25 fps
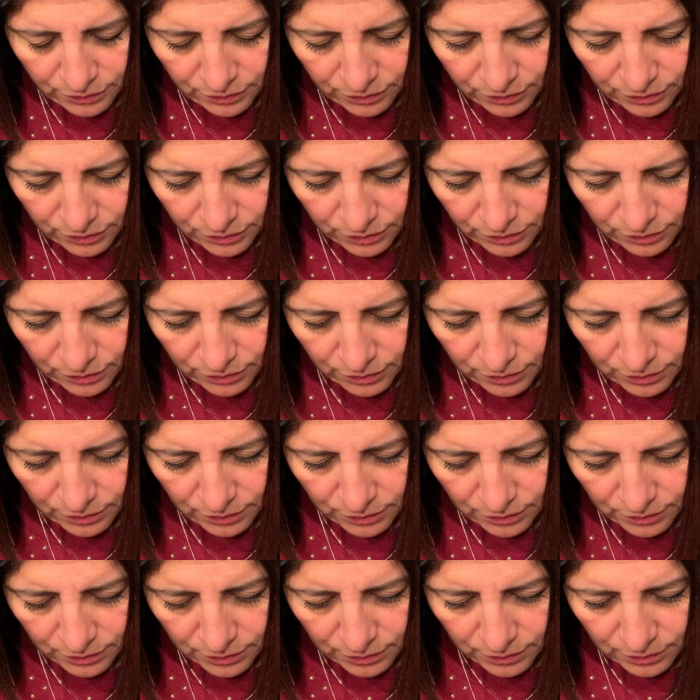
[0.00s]

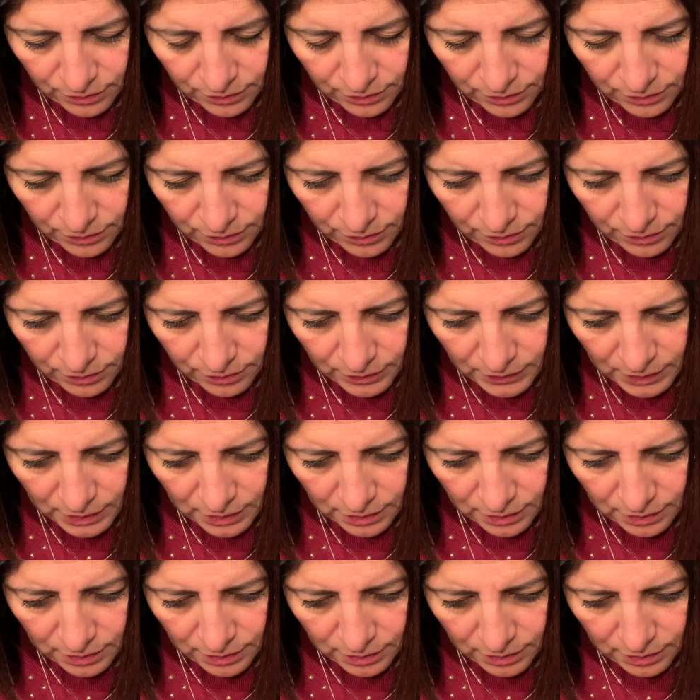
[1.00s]

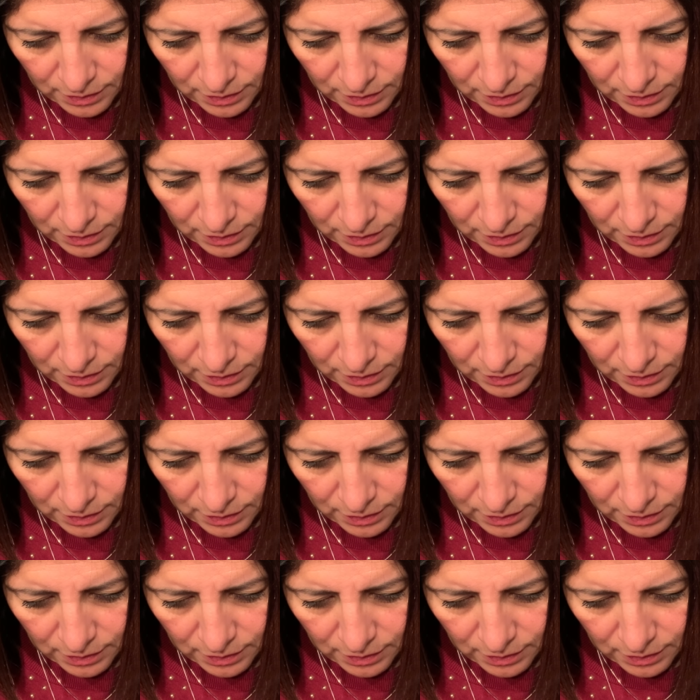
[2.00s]
[no speech]